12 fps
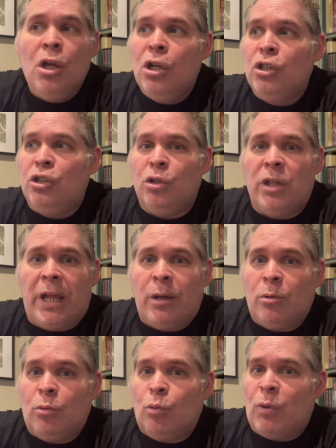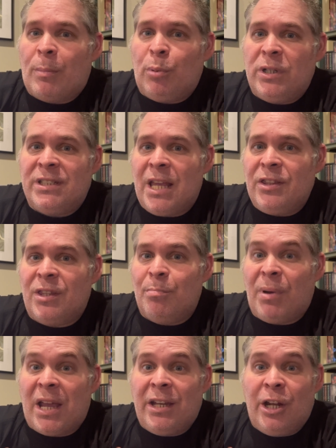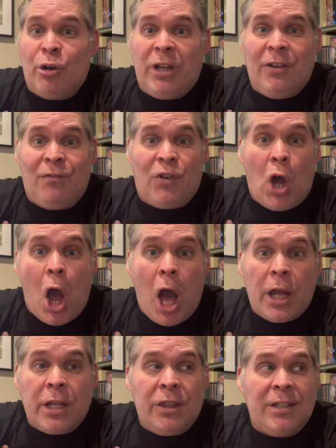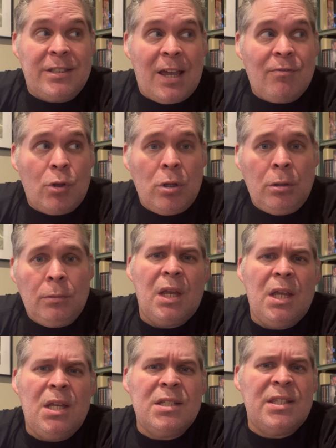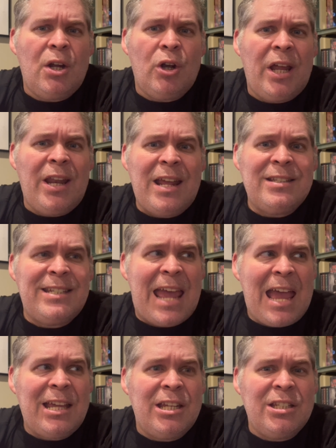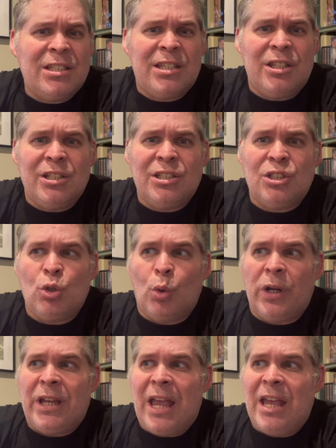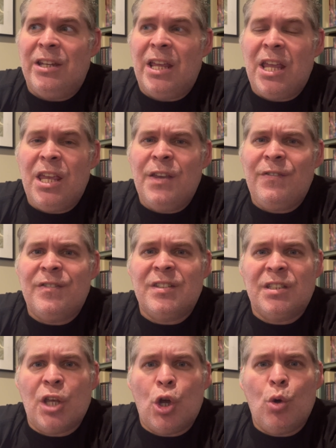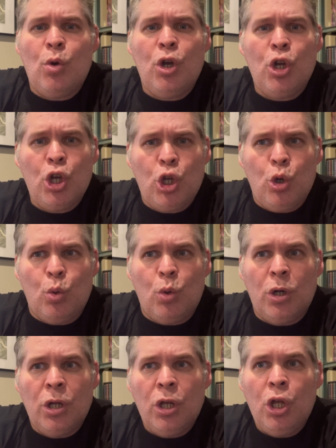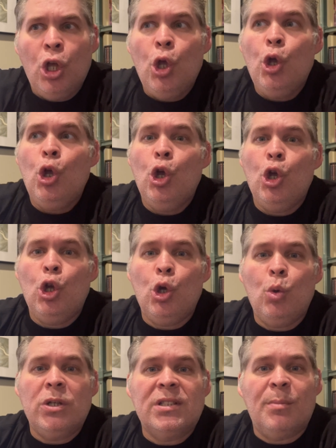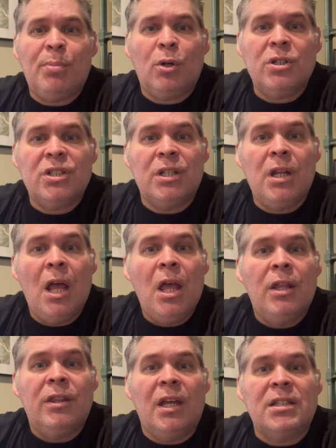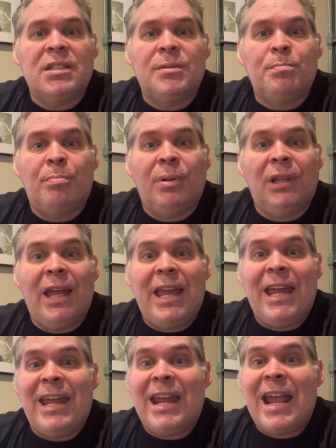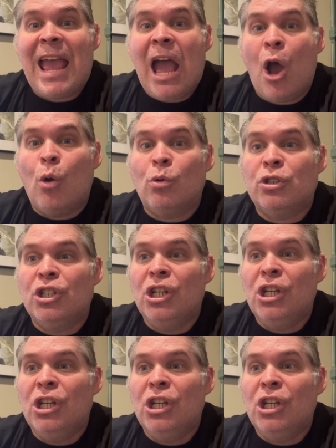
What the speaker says: Do they represent the binary of God and the devil? Is there an antagonist to this story? And if so, who? Who is the person that's playing out?